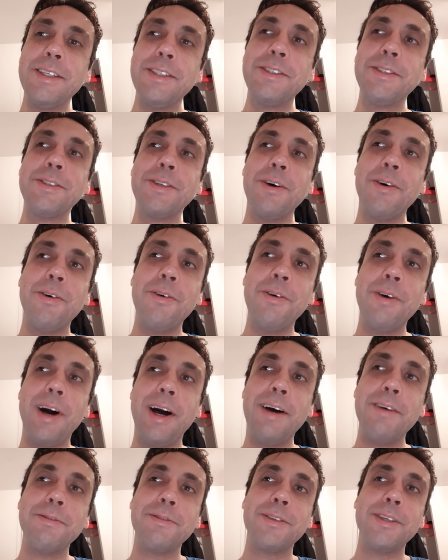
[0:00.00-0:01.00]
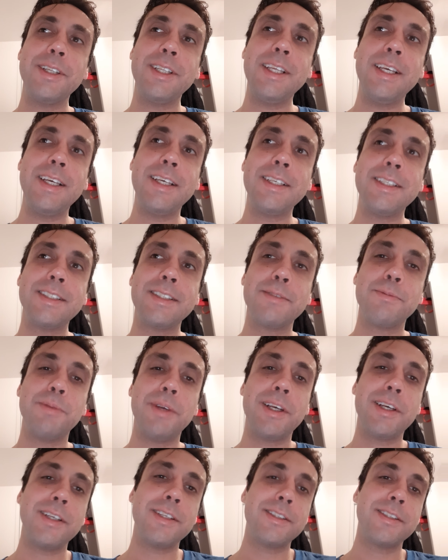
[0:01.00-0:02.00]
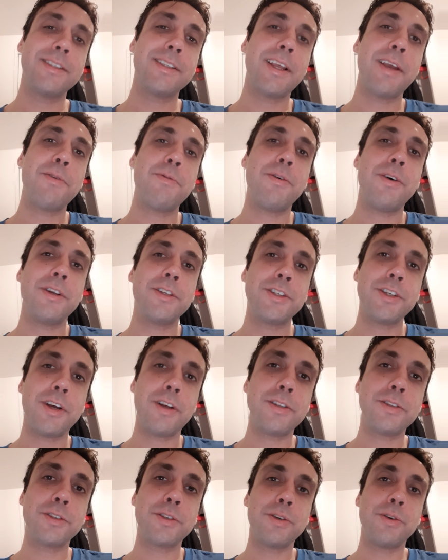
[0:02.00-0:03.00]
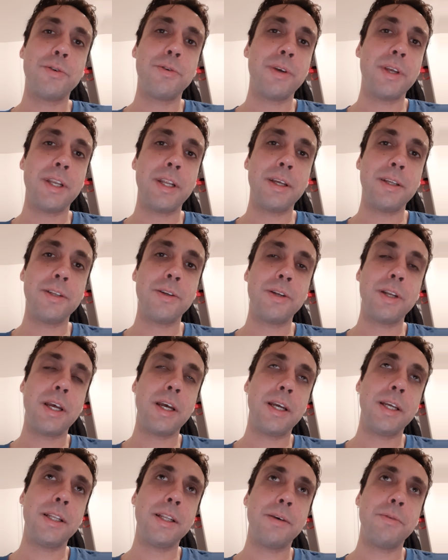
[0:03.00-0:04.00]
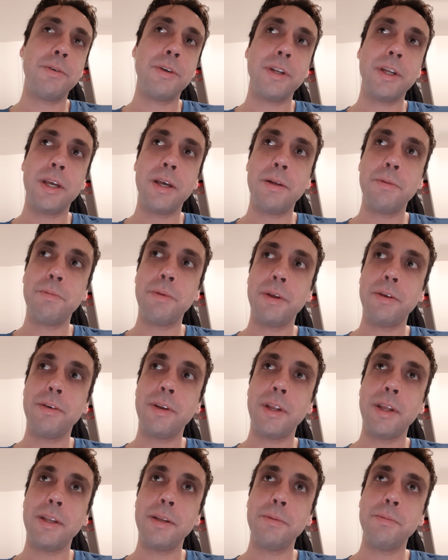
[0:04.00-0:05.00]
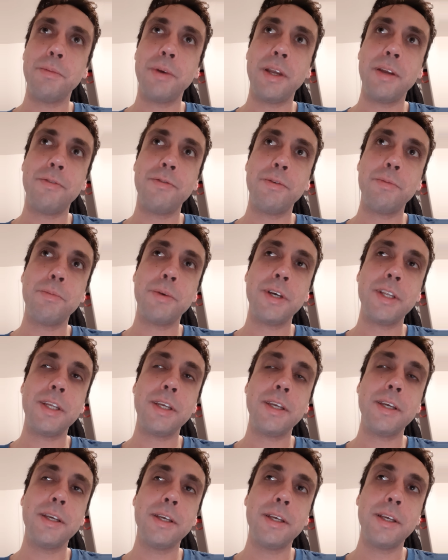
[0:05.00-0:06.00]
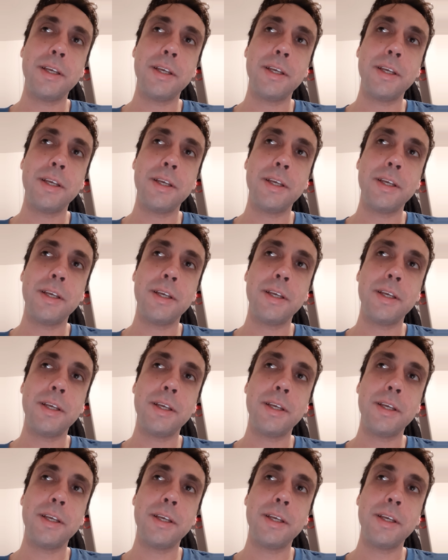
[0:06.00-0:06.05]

So after this, because they watch also, and I don't hide, I want to help any everybody,